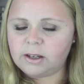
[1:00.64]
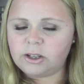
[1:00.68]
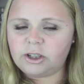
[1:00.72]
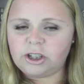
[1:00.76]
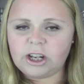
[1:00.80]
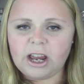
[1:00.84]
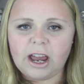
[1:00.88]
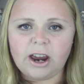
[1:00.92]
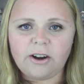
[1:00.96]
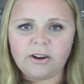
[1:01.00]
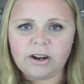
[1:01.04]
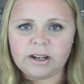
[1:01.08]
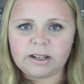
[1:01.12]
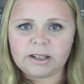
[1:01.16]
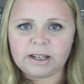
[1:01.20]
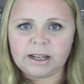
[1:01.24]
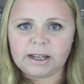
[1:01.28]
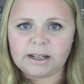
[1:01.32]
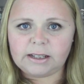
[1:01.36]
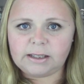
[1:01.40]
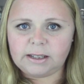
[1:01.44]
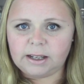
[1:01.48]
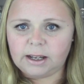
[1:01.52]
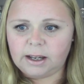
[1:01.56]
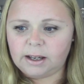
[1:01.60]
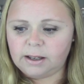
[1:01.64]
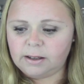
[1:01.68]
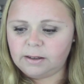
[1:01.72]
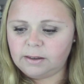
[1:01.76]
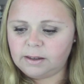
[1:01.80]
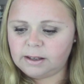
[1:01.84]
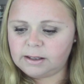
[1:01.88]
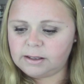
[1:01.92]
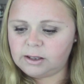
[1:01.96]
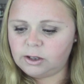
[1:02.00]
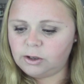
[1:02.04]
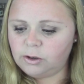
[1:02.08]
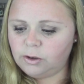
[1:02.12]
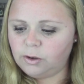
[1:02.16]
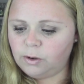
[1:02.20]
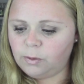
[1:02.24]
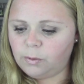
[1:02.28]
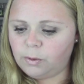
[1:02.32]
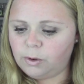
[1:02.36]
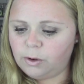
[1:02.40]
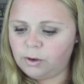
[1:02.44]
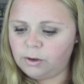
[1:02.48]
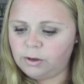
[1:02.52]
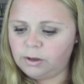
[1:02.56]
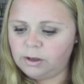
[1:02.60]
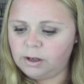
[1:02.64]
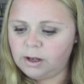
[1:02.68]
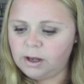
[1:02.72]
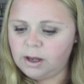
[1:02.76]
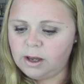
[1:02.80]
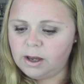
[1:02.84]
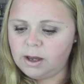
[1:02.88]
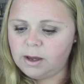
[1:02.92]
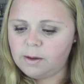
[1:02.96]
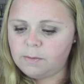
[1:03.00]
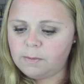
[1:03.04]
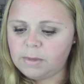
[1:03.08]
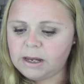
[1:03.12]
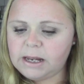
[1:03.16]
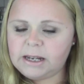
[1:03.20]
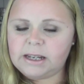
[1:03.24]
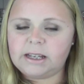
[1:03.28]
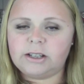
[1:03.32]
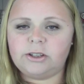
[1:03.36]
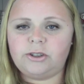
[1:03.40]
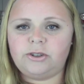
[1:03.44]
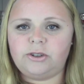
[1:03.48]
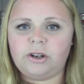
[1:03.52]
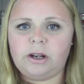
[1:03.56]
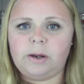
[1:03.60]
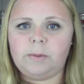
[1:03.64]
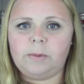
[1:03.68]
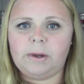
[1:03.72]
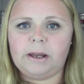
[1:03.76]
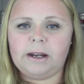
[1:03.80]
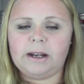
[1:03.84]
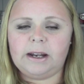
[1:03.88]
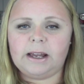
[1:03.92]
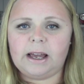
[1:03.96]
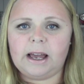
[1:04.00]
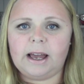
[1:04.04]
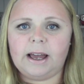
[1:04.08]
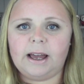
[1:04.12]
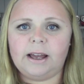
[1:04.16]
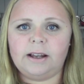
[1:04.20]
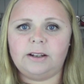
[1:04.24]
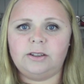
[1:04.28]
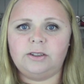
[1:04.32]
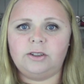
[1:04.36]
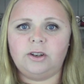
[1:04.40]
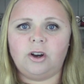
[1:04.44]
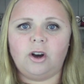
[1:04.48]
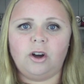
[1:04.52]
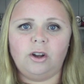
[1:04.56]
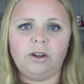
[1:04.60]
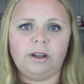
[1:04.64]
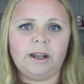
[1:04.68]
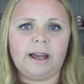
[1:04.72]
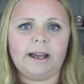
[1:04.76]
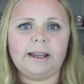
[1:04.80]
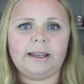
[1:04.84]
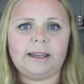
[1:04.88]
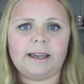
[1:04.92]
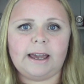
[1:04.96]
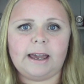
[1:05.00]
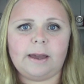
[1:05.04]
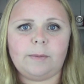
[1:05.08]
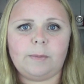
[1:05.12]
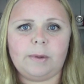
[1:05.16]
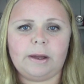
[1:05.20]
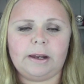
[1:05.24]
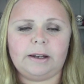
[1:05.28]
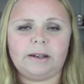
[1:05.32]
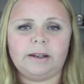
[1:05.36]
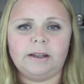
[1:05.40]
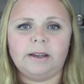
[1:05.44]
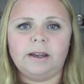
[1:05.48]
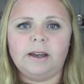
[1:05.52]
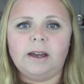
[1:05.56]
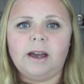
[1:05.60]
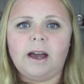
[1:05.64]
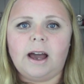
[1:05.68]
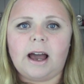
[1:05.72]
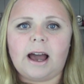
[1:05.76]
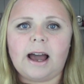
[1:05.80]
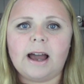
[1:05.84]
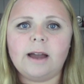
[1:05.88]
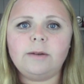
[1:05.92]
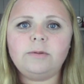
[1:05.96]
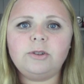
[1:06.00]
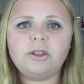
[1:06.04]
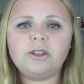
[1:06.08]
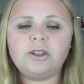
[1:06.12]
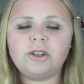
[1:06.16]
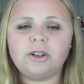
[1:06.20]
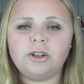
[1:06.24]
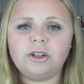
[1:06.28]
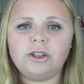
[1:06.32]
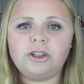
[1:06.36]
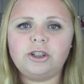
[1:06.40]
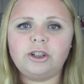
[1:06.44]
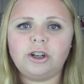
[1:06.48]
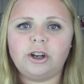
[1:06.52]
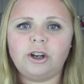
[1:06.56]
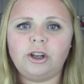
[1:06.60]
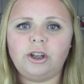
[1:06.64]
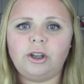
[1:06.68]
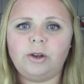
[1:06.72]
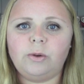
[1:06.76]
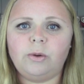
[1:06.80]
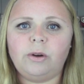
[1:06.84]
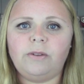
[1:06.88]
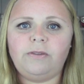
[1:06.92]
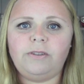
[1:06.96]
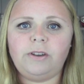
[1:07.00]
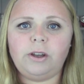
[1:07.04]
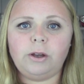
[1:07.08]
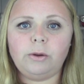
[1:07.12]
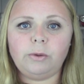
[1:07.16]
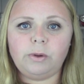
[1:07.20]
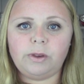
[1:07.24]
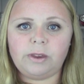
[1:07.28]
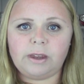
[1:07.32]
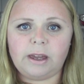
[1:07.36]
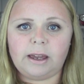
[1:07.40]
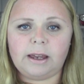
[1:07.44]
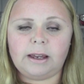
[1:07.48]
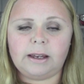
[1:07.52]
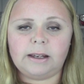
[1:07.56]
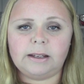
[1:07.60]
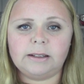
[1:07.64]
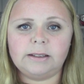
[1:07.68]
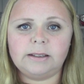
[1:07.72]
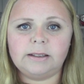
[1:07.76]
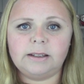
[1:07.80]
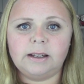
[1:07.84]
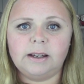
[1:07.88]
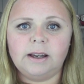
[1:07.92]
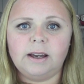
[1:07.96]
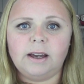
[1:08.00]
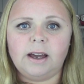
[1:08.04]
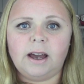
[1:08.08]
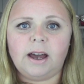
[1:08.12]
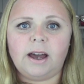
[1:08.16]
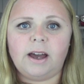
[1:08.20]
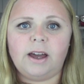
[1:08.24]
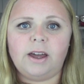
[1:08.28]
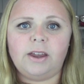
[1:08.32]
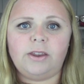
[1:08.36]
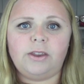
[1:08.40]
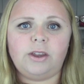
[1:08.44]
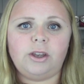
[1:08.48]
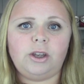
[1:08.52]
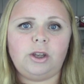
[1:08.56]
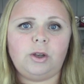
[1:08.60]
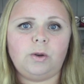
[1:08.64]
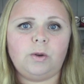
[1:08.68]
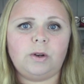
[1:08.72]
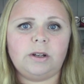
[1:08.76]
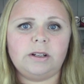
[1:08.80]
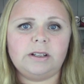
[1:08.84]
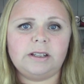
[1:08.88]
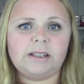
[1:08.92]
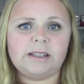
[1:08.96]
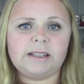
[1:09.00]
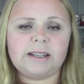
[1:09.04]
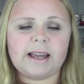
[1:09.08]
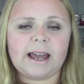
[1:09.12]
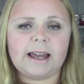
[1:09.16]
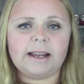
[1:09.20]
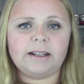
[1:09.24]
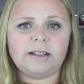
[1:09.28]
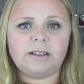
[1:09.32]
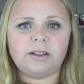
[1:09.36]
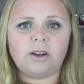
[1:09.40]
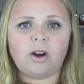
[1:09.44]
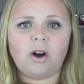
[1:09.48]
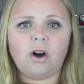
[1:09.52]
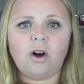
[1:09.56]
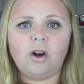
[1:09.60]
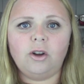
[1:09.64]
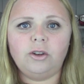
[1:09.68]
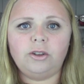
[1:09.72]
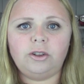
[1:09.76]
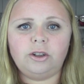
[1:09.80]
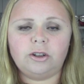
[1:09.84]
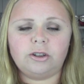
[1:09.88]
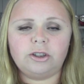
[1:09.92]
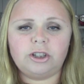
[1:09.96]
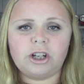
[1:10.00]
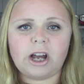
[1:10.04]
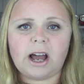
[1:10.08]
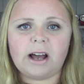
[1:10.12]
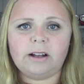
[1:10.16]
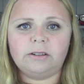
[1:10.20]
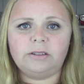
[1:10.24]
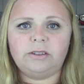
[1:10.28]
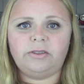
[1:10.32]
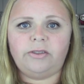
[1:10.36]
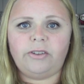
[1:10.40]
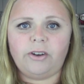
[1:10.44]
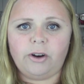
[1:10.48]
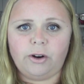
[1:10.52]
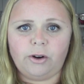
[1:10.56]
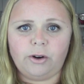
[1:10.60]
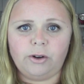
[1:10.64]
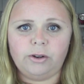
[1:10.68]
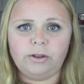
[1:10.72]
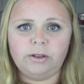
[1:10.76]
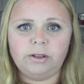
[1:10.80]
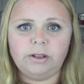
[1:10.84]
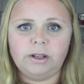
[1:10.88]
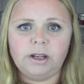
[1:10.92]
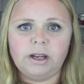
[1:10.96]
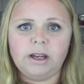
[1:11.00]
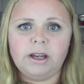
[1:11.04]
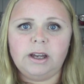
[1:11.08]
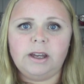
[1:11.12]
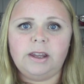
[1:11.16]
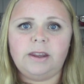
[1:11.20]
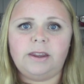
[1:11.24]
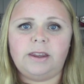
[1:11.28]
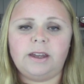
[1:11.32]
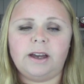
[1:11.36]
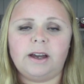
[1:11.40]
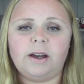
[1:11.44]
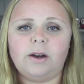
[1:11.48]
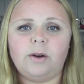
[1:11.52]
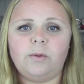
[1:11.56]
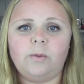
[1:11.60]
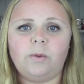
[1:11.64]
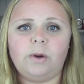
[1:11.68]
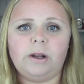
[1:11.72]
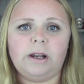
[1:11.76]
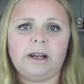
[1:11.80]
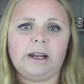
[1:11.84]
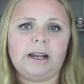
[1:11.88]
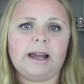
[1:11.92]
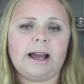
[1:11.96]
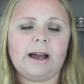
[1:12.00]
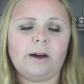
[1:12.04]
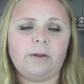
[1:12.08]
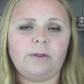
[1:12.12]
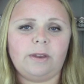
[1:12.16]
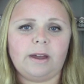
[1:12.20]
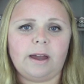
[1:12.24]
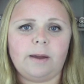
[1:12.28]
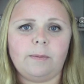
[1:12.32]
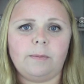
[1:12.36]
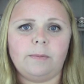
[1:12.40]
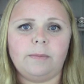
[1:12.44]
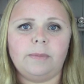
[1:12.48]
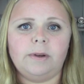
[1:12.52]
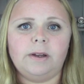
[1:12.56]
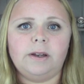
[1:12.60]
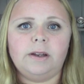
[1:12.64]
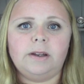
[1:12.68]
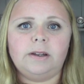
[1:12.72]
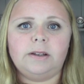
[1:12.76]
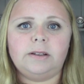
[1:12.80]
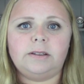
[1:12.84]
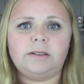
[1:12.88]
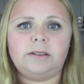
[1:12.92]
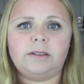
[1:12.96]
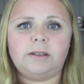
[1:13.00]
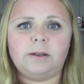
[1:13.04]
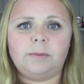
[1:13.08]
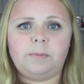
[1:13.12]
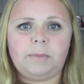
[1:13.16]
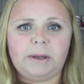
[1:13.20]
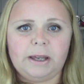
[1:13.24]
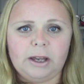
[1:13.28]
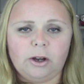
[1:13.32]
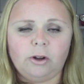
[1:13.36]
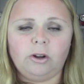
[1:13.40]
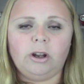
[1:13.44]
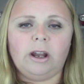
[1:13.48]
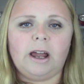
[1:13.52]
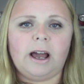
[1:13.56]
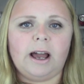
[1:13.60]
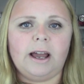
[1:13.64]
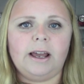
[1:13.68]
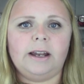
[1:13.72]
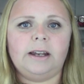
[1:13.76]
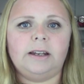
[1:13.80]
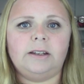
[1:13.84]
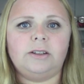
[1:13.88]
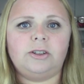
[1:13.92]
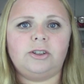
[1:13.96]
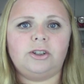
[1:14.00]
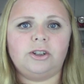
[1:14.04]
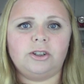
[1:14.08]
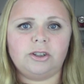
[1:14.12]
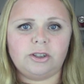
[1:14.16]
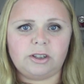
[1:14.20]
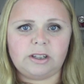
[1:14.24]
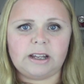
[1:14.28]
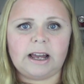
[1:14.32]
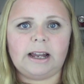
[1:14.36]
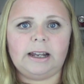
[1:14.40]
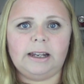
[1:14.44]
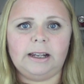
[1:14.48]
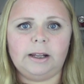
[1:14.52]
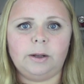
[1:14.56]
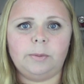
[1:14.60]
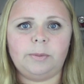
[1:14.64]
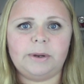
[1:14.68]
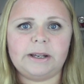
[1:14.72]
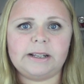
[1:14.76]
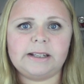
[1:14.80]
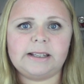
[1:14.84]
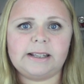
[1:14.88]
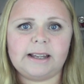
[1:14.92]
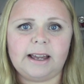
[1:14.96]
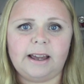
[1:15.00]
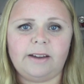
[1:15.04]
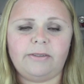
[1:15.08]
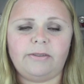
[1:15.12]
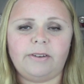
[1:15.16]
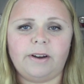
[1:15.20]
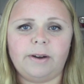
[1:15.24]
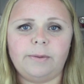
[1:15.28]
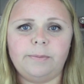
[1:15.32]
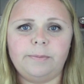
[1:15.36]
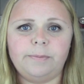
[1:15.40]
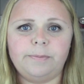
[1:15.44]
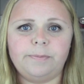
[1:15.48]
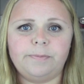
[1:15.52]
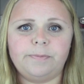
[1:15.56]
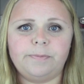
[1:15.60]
Sharing data, that's another one, media streaming and online gaming. I'm just going to show you a few things uh, that you can set on your child's phone that will allow them to be online just that little bit safer.